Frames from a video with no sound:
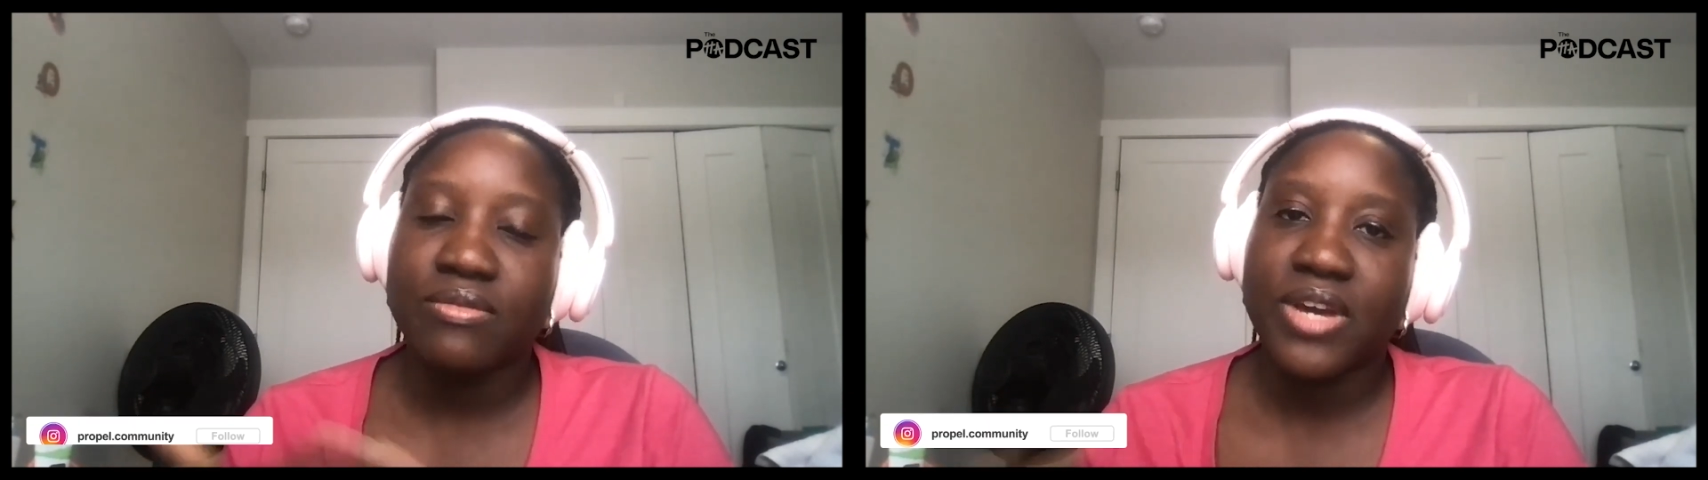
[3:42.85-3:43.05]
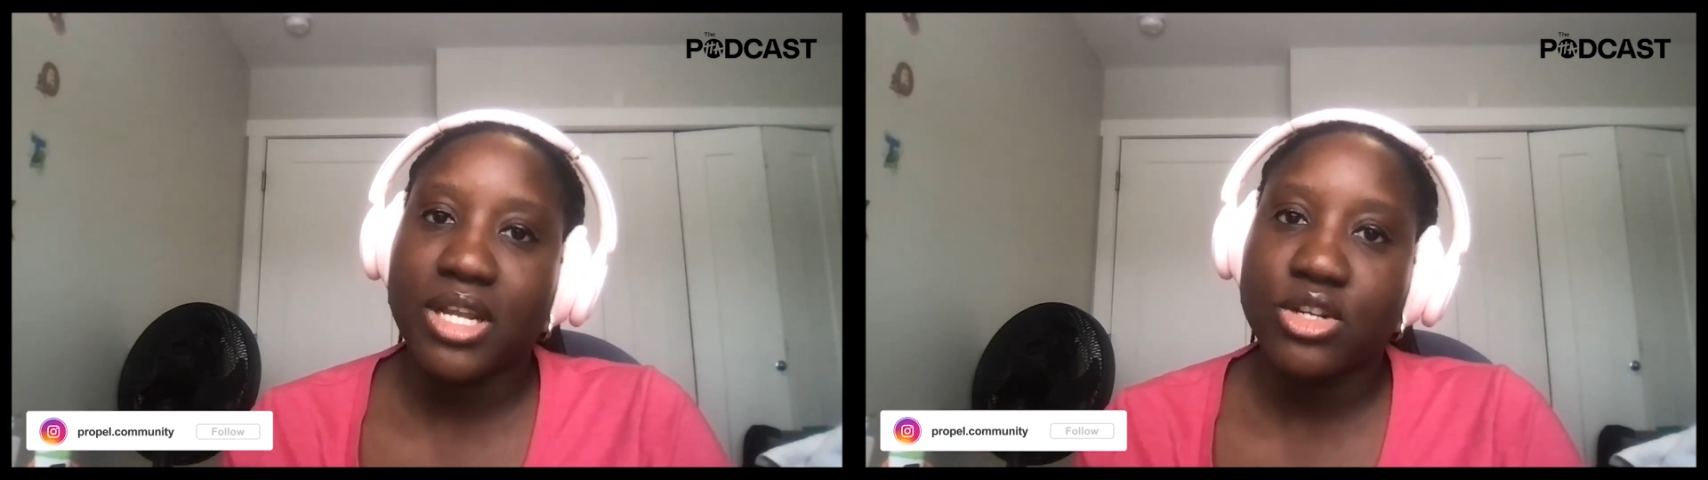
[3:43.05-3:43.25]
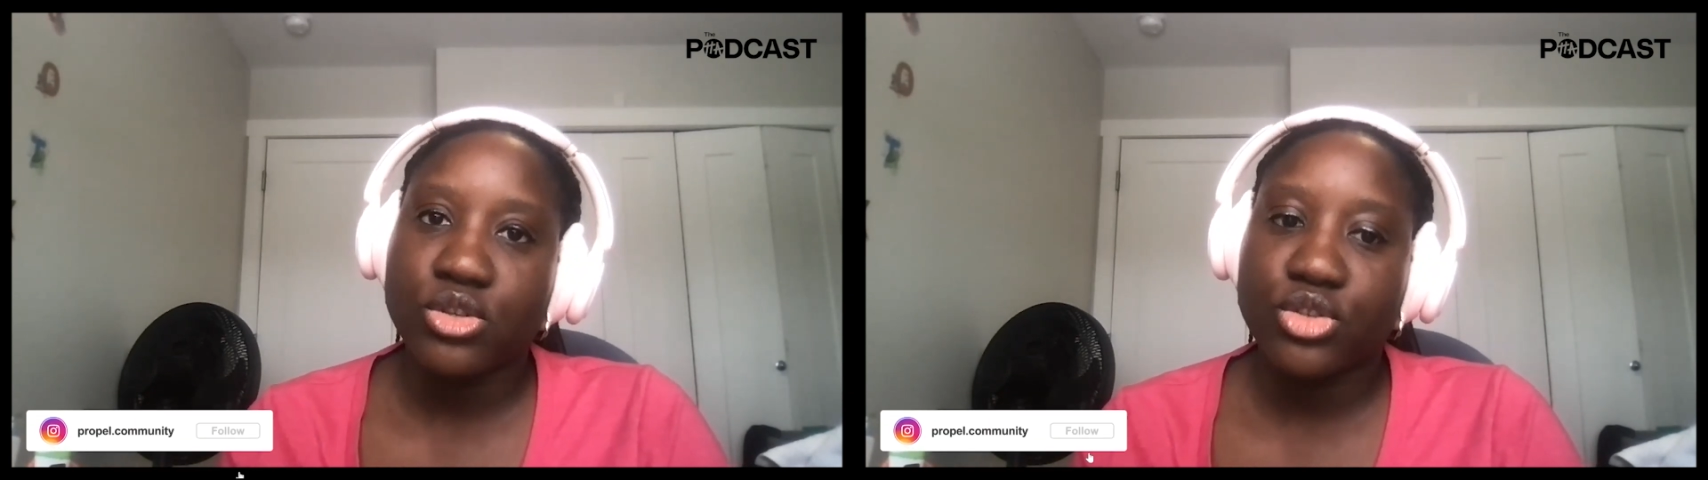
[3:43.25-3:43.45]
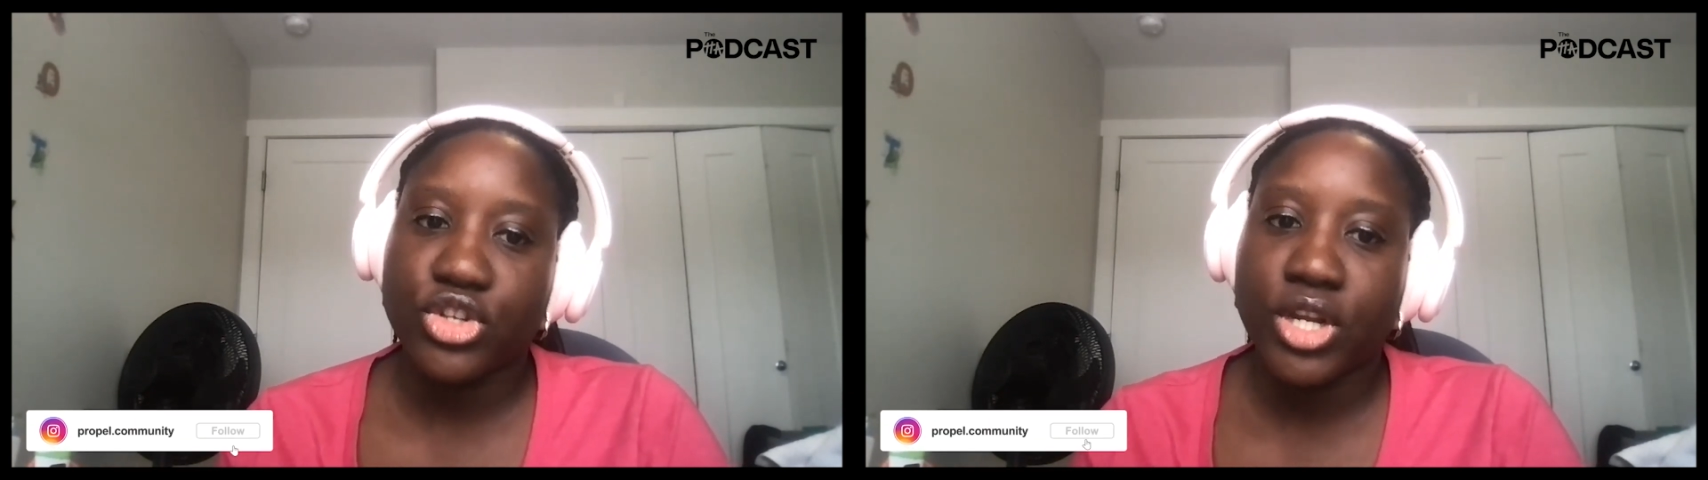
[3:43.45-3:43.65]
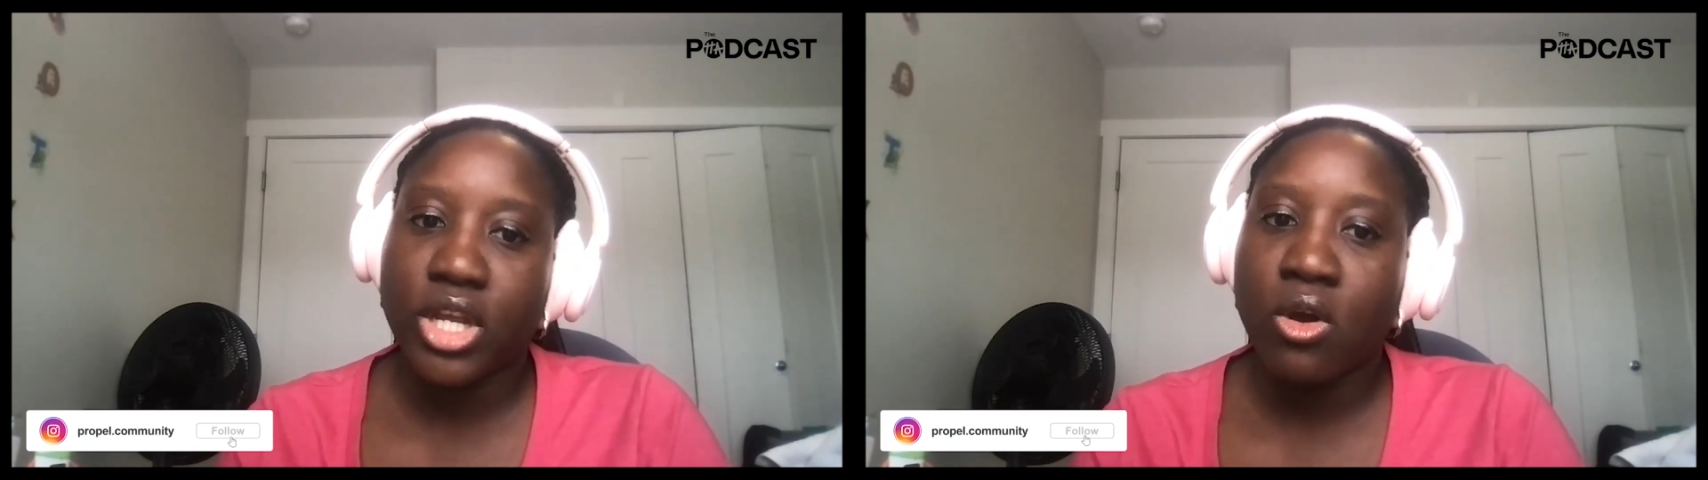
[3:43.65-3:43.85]
financial
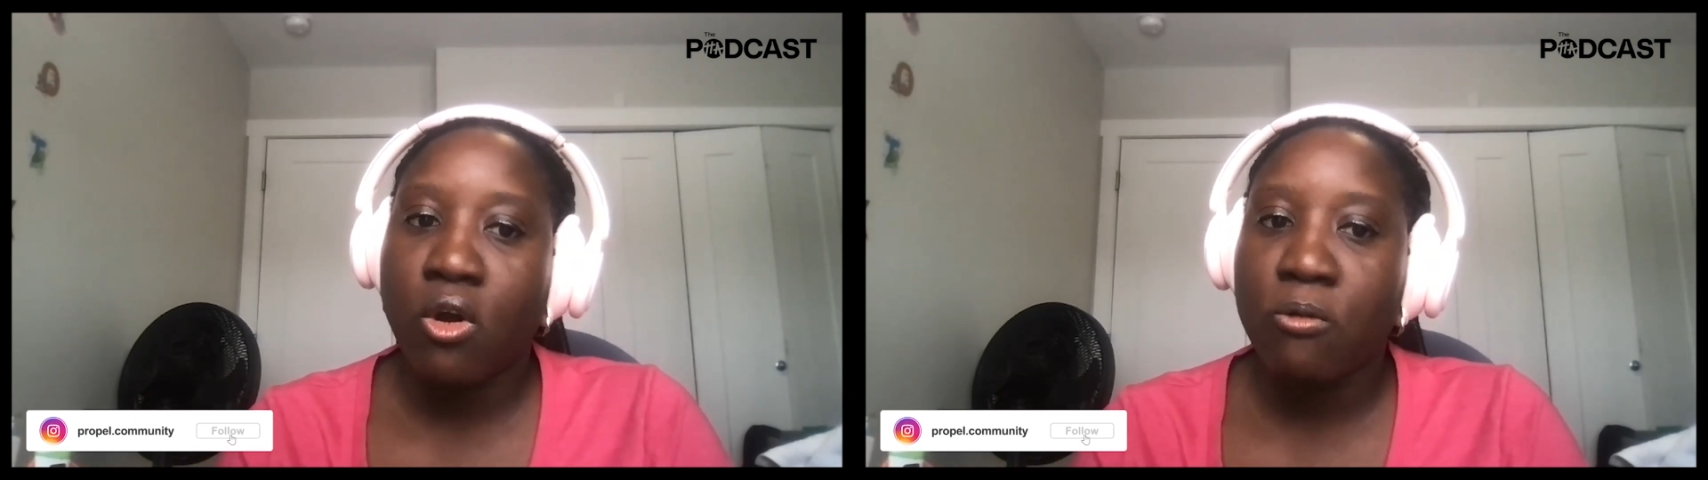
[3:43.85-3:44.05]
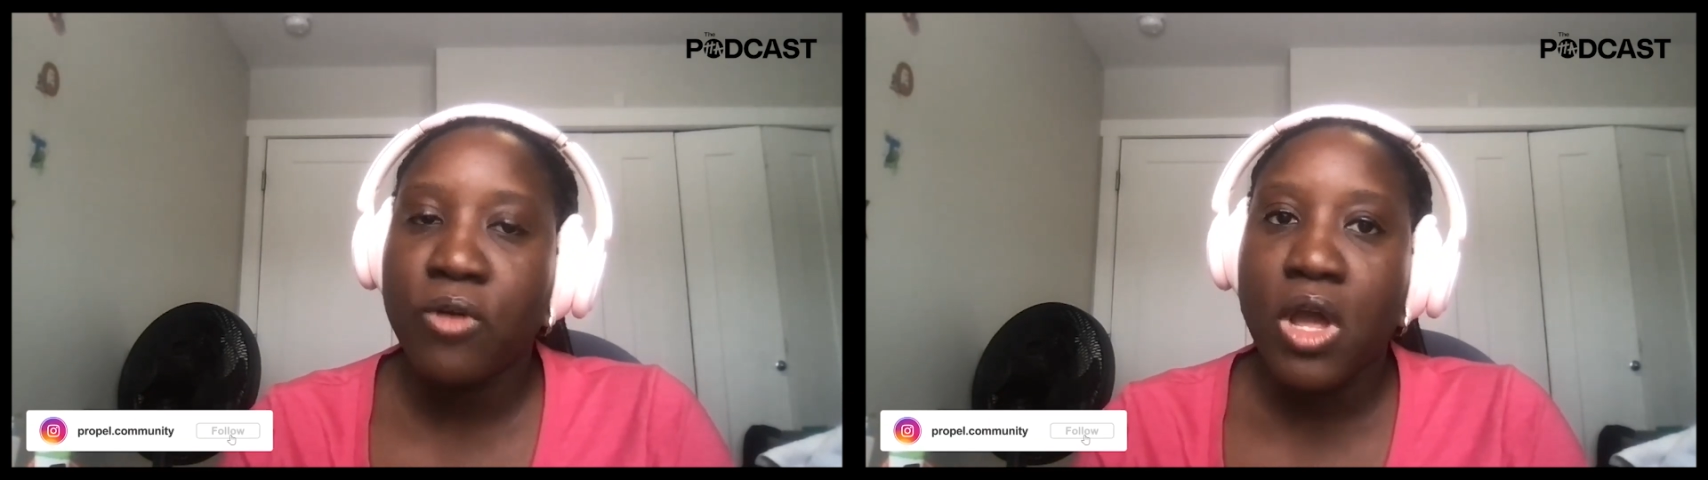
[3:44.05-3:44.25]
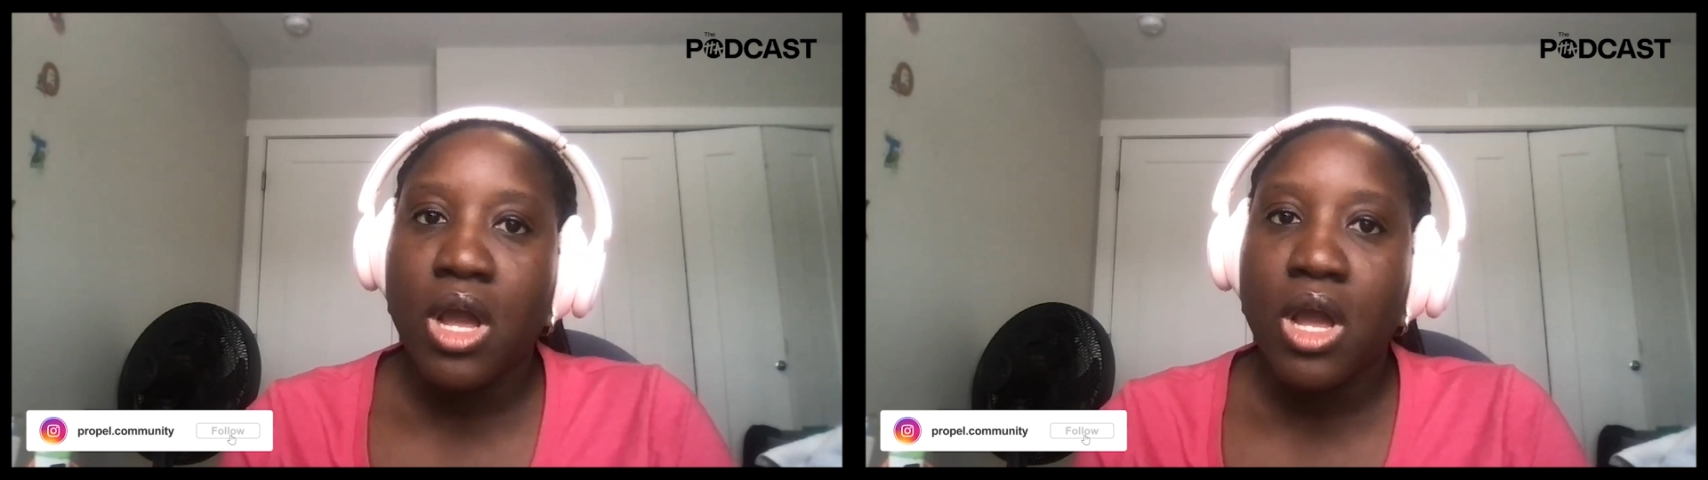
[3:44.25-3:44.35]
journey of